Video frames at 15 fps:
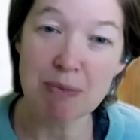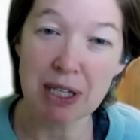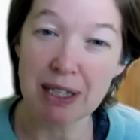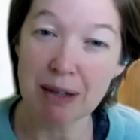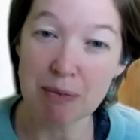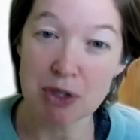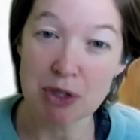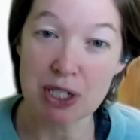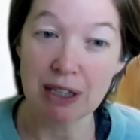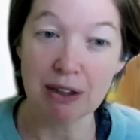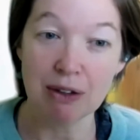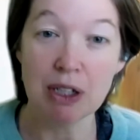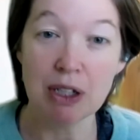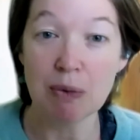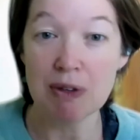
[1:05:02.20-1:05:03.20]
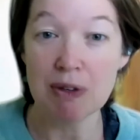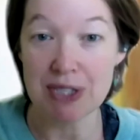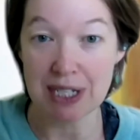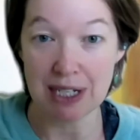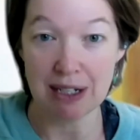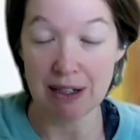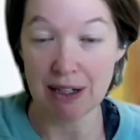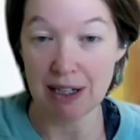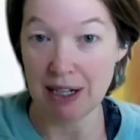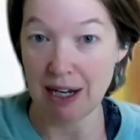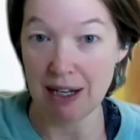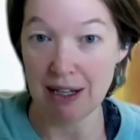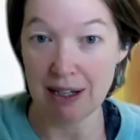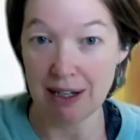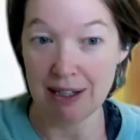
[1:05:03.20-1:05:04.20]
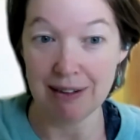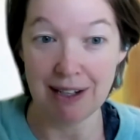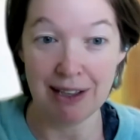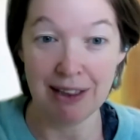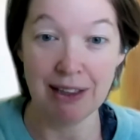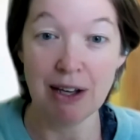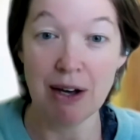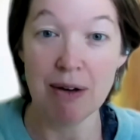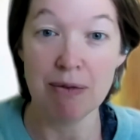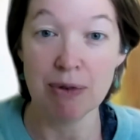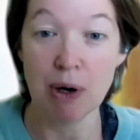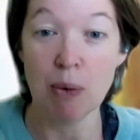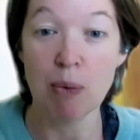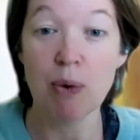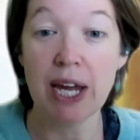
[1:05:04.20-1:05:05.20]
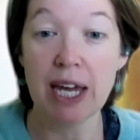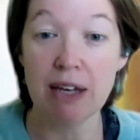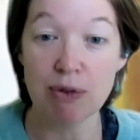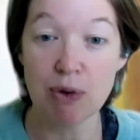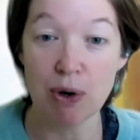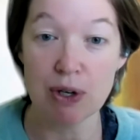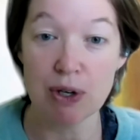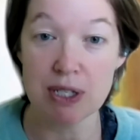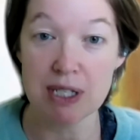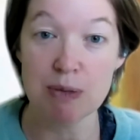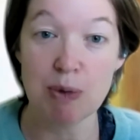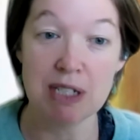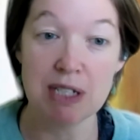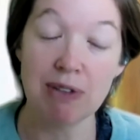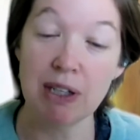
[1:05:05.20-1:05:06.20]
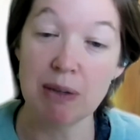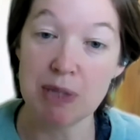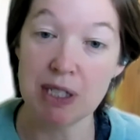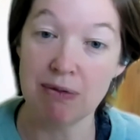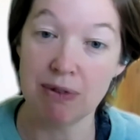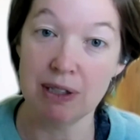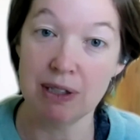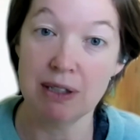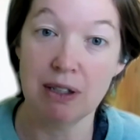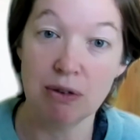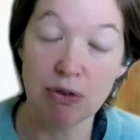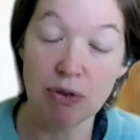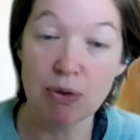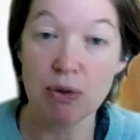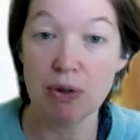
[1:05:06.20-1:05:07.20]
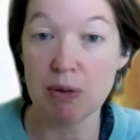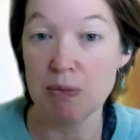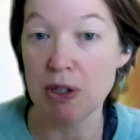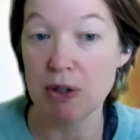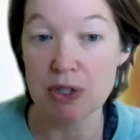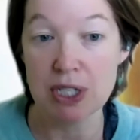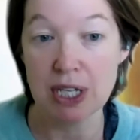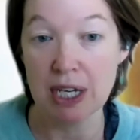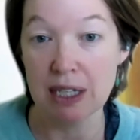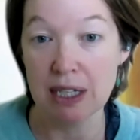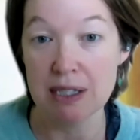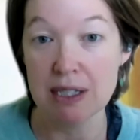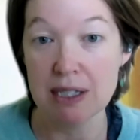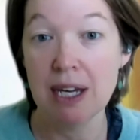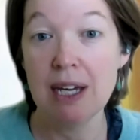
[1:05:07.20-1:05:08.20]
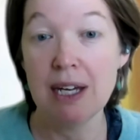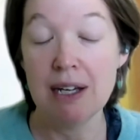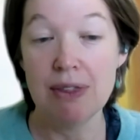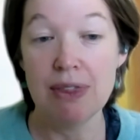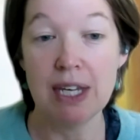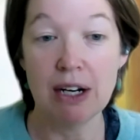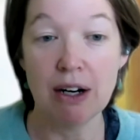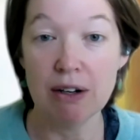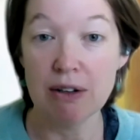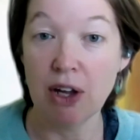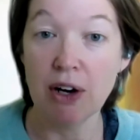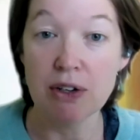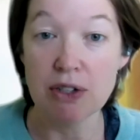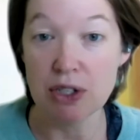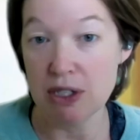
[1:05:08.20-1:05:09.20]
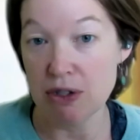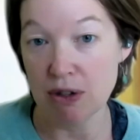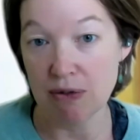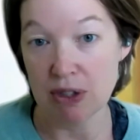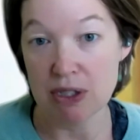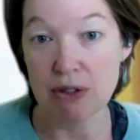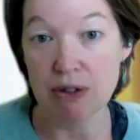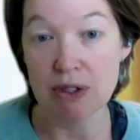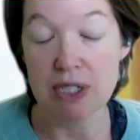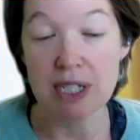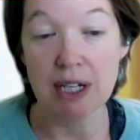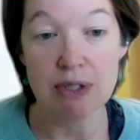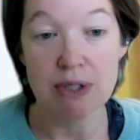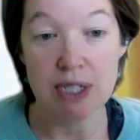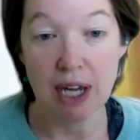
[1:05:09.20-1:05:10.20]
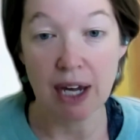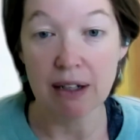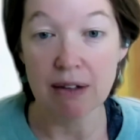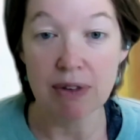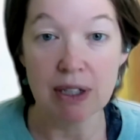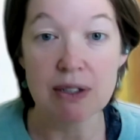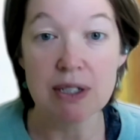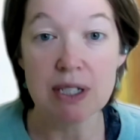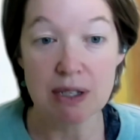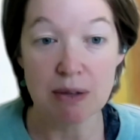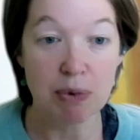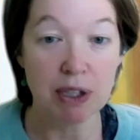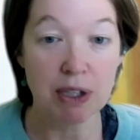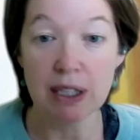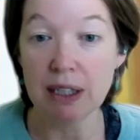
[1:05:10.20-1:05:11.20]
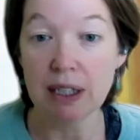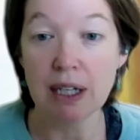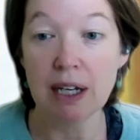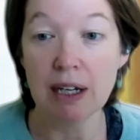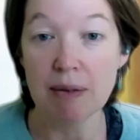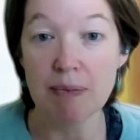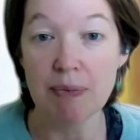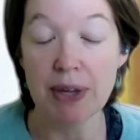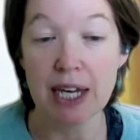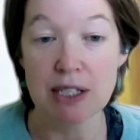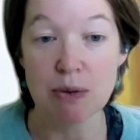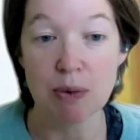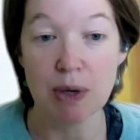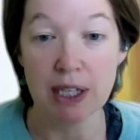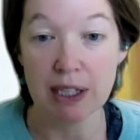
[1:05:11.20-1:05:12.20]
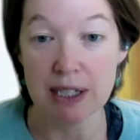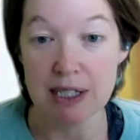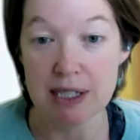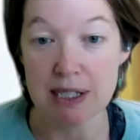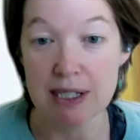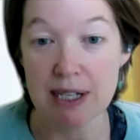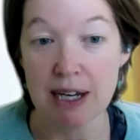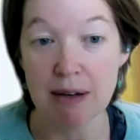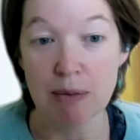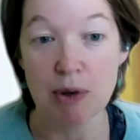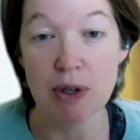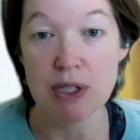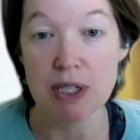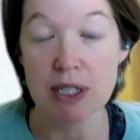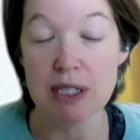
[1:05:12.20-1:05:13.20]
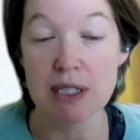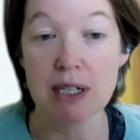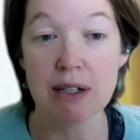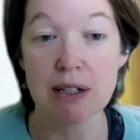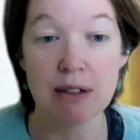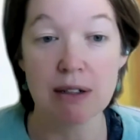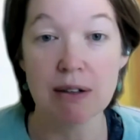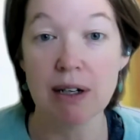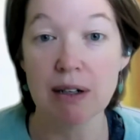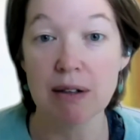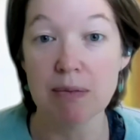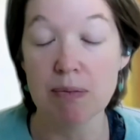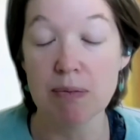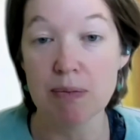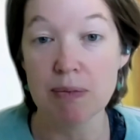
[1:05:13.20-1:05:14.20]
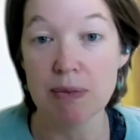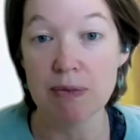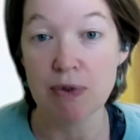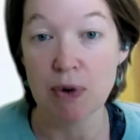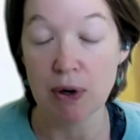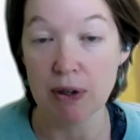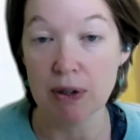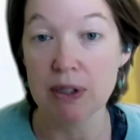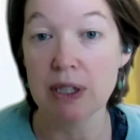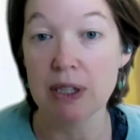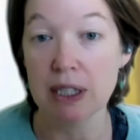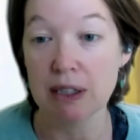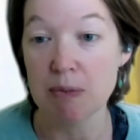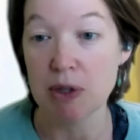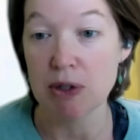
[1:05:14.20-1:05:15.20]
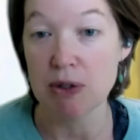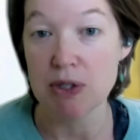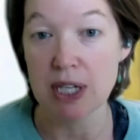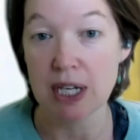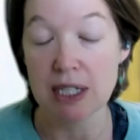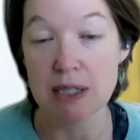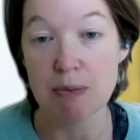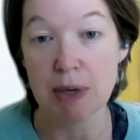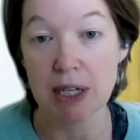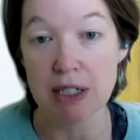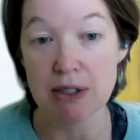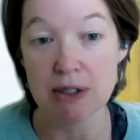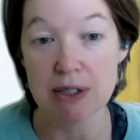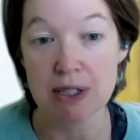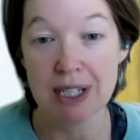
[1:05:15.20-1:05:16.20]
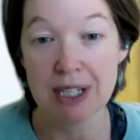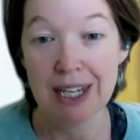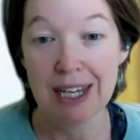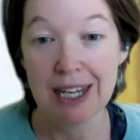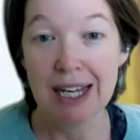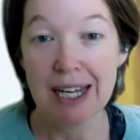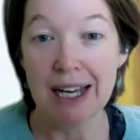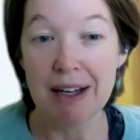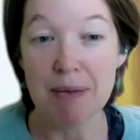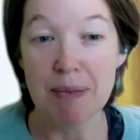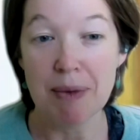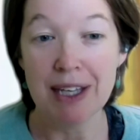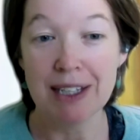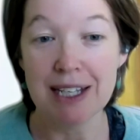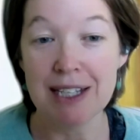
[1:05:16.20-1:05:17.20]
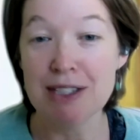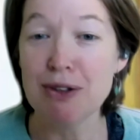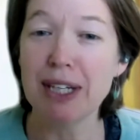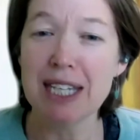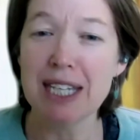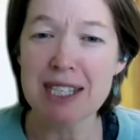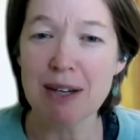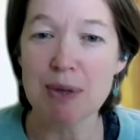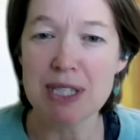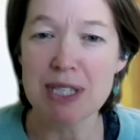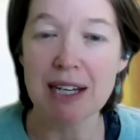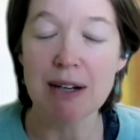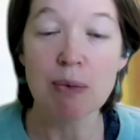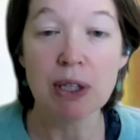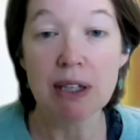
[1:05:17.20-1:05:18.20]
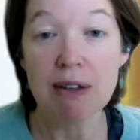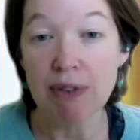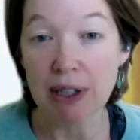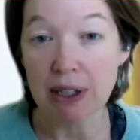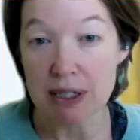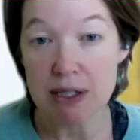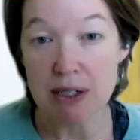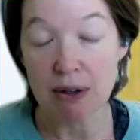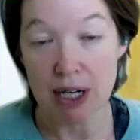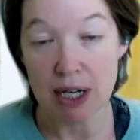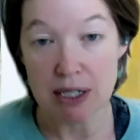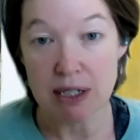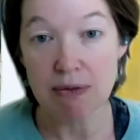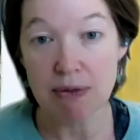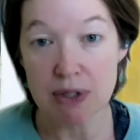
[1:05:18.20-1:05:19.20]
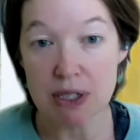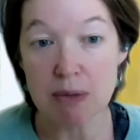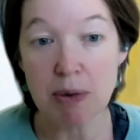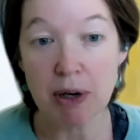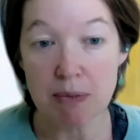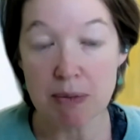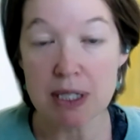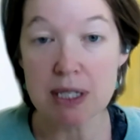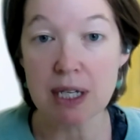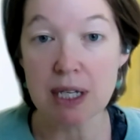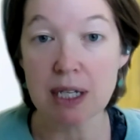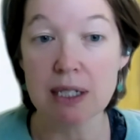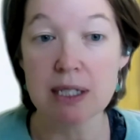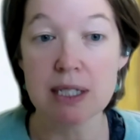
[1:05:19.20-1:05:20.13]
in something like machine learning, we've seen an array of courses be developed even through computer science that are largely serving students outside of their discipline, as well as courses that are for the computer science majors. And so I guess I would say it really varies across different departments,